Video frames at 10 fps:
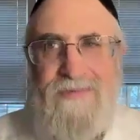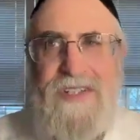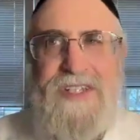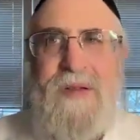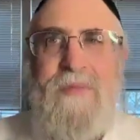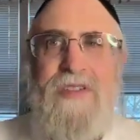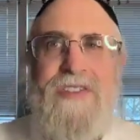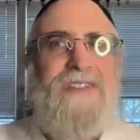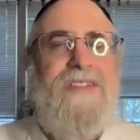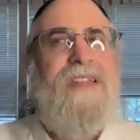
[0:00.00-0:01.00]

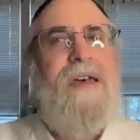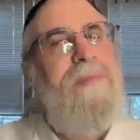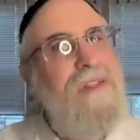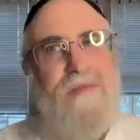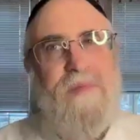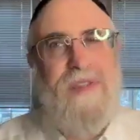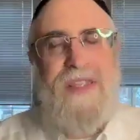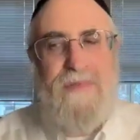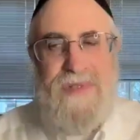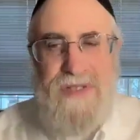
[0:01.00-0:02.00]
reasonableness in that, but
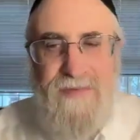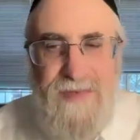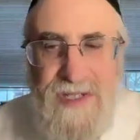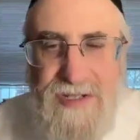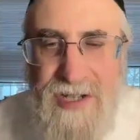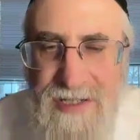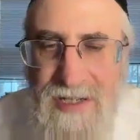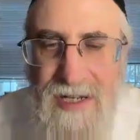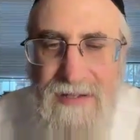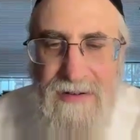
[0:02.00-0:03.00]
that wasn't even
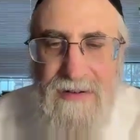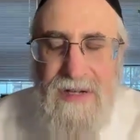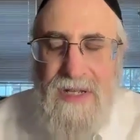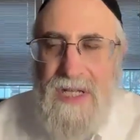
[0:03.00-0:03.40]
suggested either.